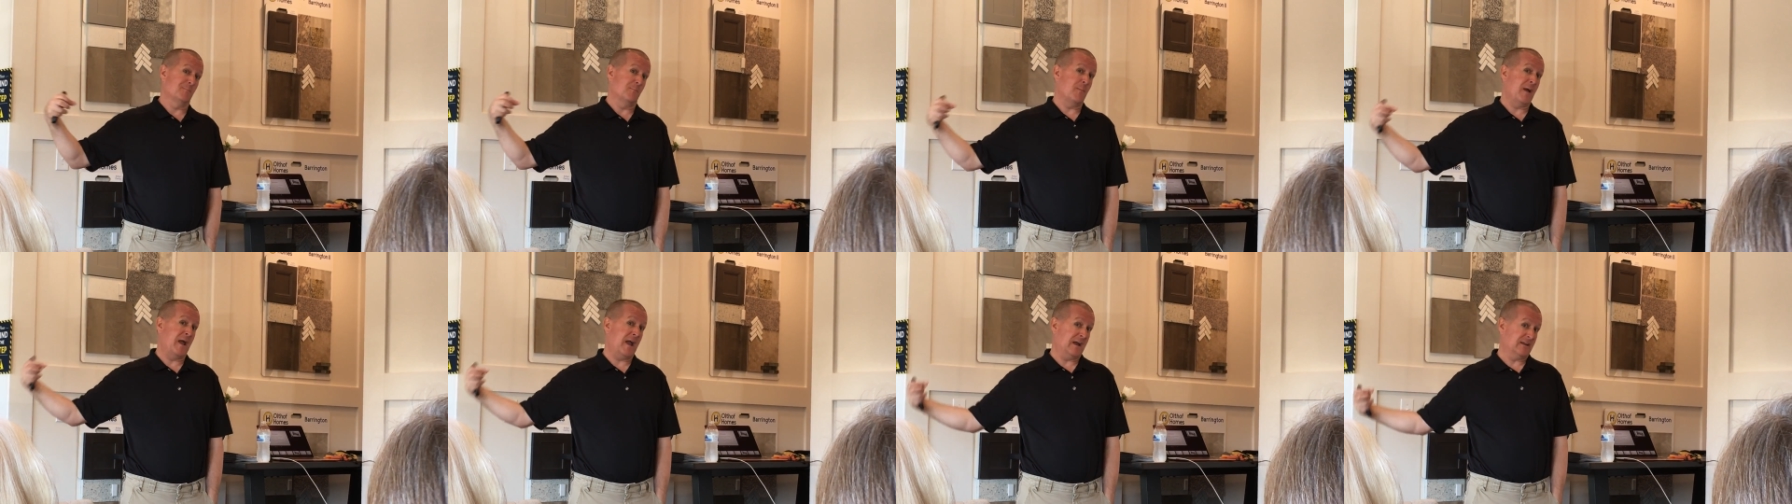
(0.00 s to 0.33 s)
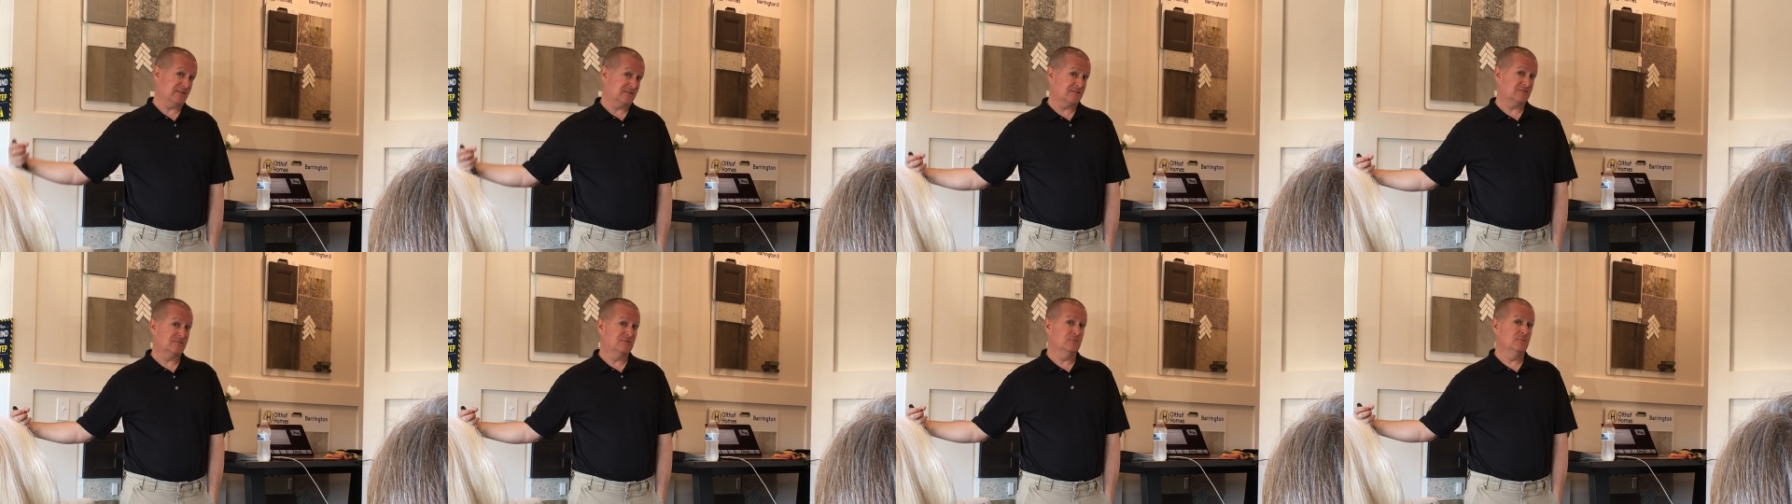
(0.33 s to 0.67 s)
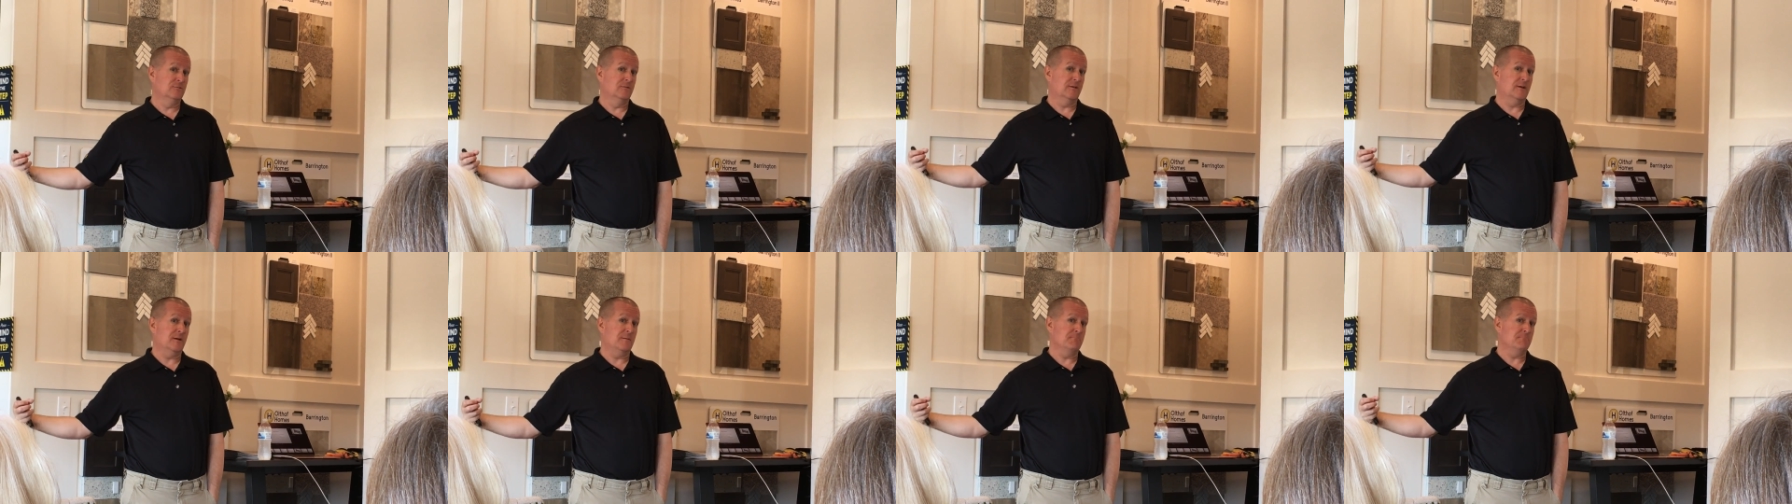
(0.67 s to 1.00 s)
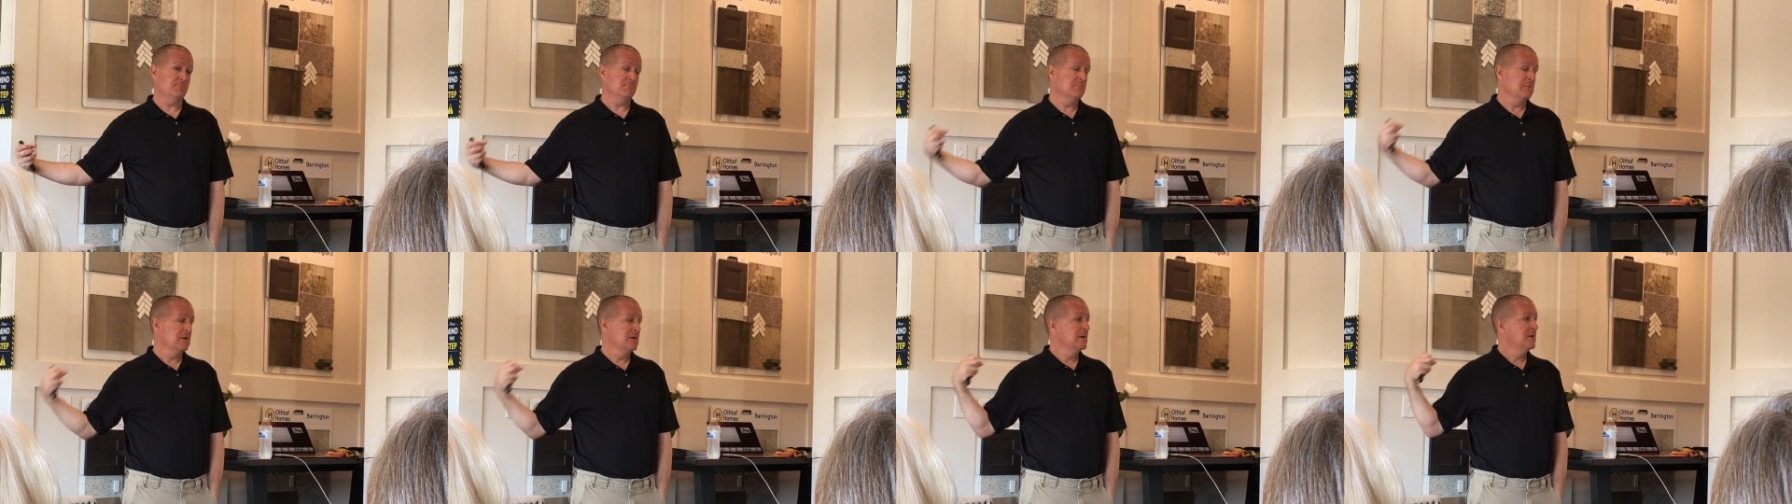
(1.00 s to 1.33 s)
mass to them
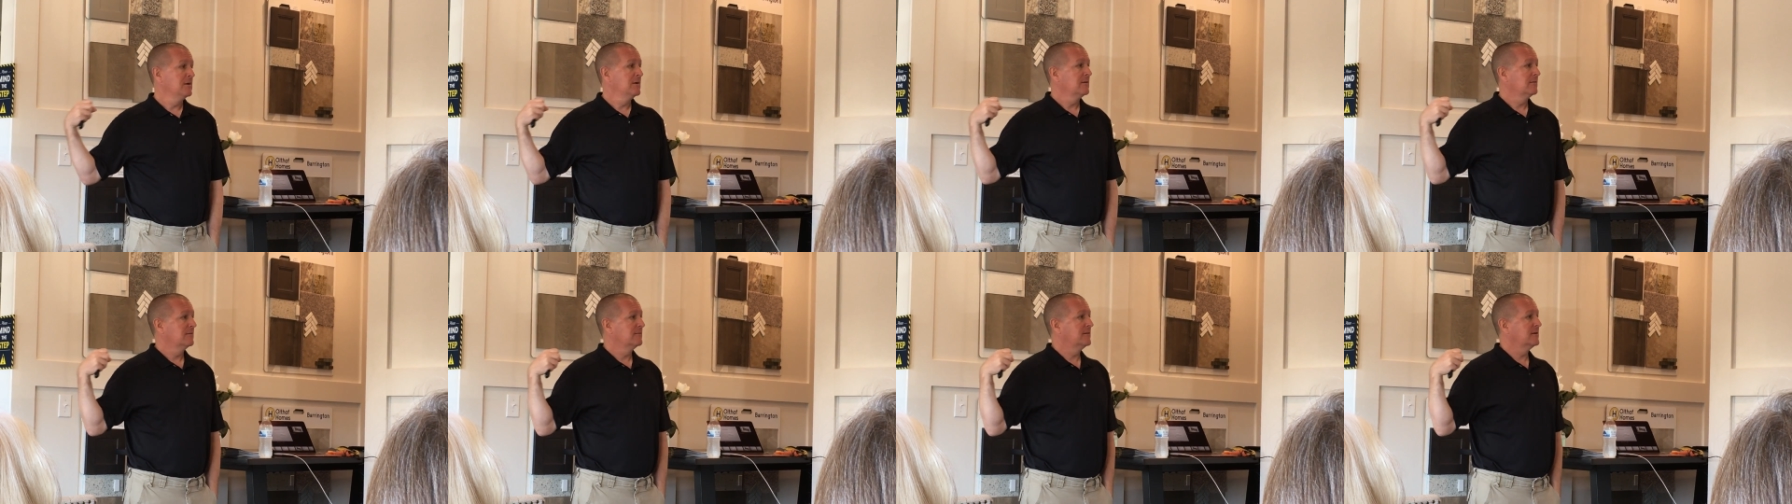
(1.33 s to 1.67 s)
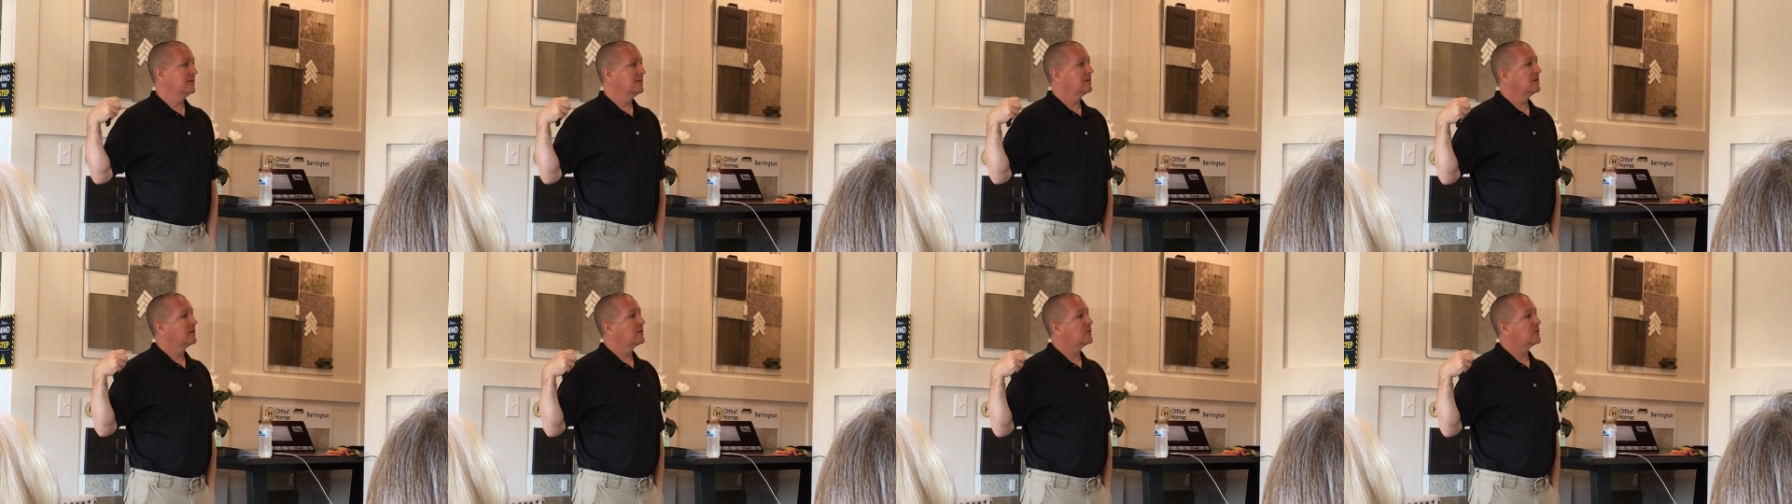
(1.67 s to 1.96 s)
than an